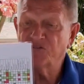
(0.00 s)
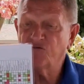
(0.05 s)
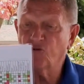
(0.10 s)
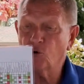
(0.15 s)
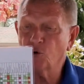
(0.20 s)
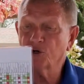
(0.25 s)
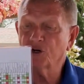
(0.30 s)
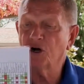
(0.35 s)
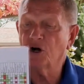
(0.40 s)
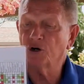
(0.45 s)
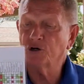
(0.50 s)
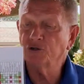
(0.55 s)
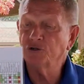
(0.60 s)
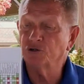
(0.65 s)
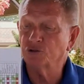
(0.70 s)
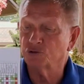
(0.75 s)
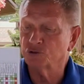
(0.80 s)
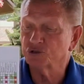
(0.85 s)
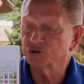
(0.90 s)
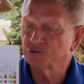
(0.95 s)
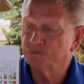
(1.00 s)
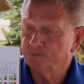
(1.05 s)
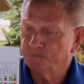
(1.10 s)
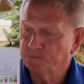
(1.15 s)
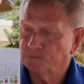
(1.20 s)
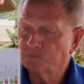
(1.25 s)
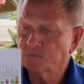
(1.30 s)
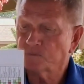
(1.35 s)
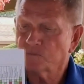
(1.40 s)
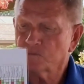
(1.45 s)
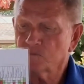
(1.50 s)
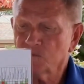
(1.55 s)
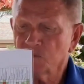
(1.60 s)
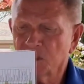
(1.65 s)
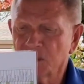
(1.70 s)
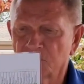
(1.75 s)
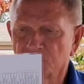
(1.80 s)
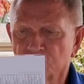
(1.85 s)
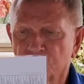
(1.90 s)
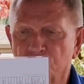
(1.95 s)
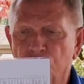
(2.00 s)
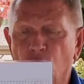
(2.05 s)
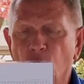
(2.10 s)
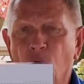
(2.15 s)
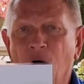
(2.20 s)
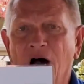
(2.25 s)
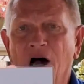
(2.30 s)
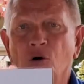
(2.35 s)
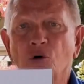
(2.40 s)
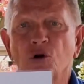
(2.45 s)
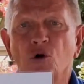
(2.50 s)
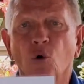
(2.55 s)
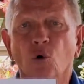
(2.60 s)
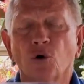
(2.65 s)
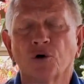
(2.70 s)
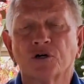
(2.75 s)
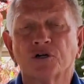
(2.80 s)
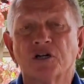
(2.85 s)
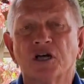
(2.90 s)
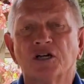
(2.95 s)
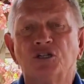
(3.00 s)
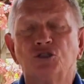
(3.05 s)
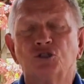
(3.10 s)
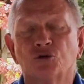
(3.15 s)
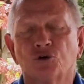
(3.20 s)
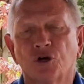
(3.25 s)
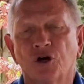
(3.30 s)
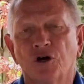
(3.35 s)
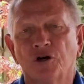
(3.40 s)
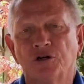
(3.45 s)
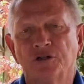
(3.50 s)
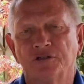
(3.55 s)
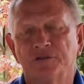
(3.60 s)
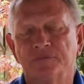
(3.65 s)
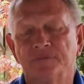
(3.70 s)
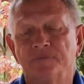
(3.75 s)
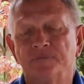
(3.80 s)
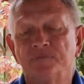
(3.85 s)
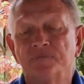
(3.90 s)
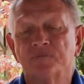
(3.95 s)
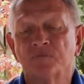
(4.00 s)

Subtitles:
for gardeners to know how to organize your garden.